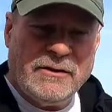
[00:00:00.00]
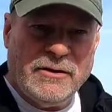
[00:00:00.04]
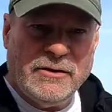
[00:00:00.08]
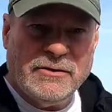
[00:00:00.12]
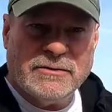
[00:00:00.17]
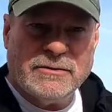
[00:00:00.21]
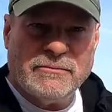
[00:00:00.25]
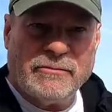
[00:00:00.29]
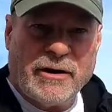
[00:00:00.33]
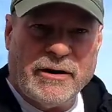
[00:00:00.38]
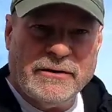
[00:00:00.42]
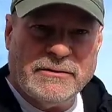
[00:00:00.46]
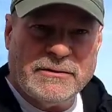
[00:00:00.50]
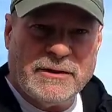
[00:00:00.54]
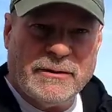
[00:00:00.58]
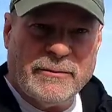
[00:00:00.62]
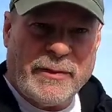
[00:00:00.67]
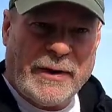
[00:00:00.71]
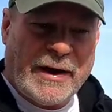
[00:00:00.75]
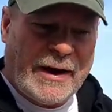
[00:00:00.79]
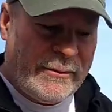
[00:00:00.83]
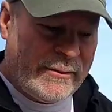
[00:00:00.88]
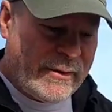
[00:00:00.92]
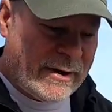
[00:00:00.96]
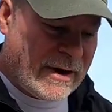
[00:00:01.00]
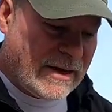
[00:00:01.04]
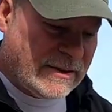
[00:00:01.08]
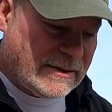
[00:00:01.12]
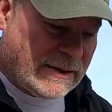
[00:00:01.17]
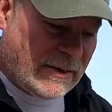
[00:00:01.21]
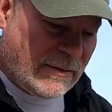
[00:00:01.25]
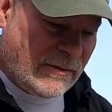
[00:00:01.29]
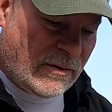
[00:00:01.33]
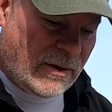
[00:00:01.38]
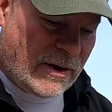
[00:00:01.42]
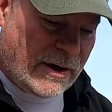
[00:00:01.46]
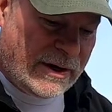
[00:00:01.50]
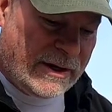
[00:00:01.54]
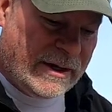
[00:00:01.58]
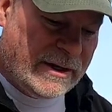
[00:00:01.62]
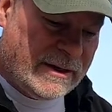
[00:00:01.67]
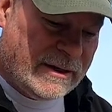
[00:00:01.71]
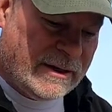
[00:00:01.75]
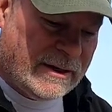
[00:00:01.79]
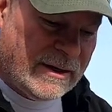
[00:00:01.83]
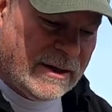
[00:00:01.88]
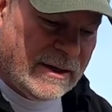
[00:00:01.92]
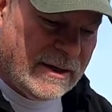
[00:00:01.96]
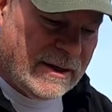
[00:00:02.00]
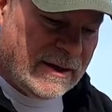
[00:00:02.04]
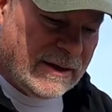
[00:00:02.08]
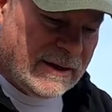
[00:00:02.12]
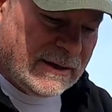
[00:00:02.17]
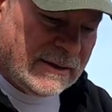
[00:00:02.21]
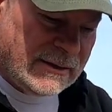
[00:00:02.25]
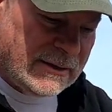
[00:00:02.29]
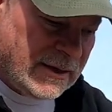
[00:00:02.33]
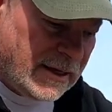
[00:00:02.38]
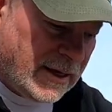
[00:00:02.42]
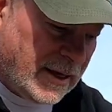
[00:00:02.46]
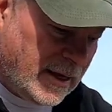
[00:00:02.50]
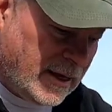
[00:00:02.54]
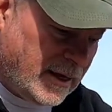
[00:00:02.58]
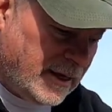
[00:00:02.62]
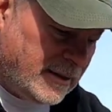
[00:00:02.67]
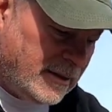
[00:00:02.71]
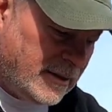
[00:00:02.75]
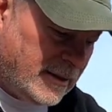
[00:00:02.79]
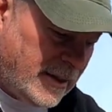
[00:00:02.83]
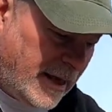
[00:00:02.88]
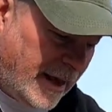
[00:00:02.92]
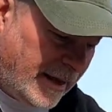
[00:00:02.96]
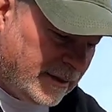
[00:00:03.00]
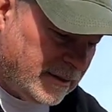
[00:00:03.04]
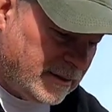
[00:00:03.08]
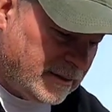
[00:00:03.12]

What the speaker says: use a roasting pan because I wanted to get that